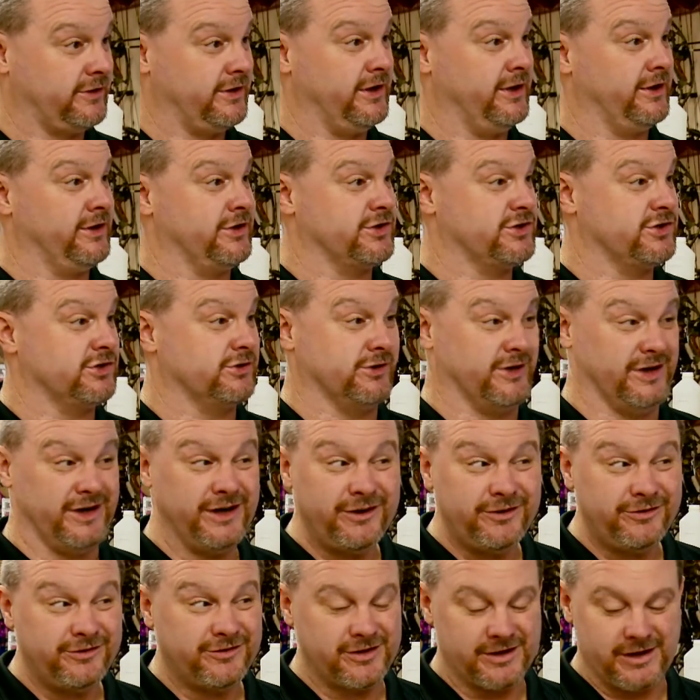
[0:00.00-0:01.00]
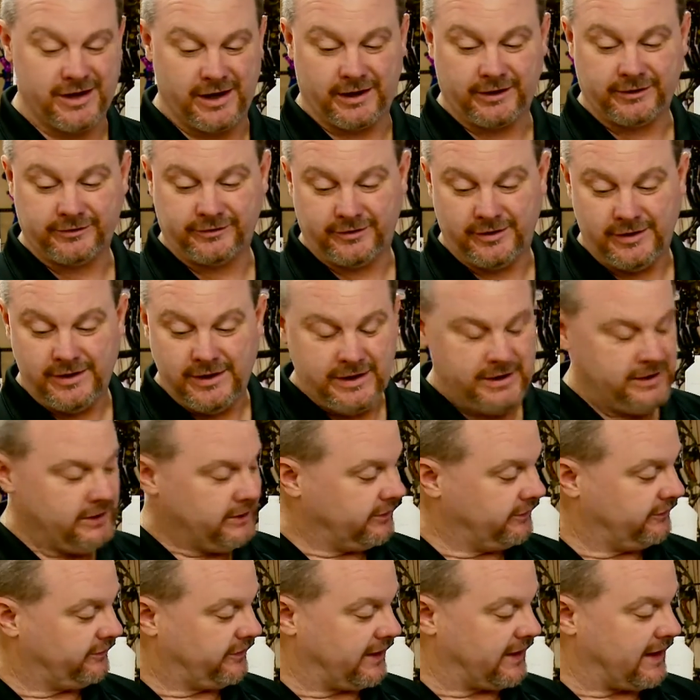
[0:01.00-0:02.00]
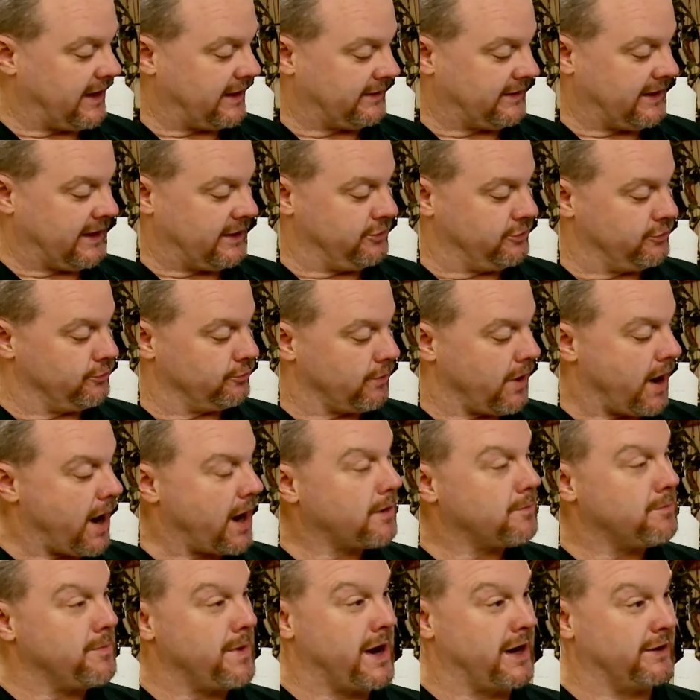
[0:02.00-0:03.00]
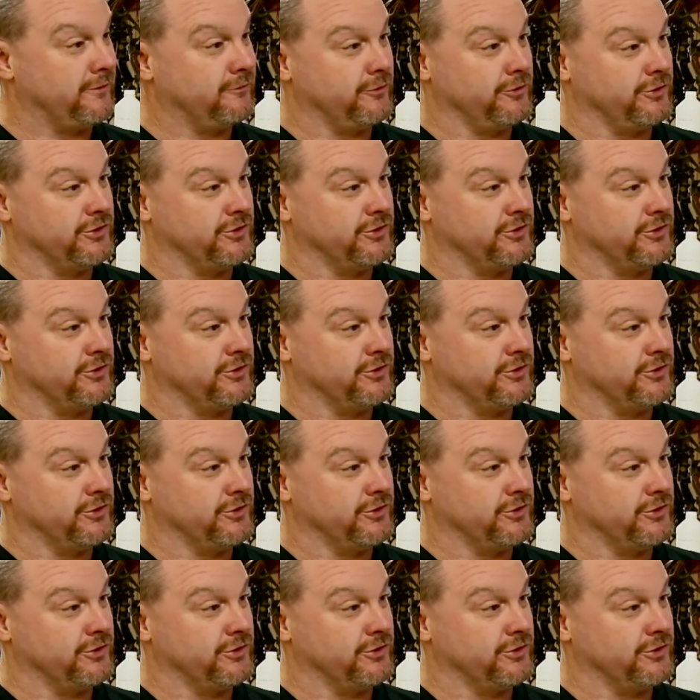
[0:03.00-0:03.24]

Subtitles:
and the Chill SDX is they got that new rock mod for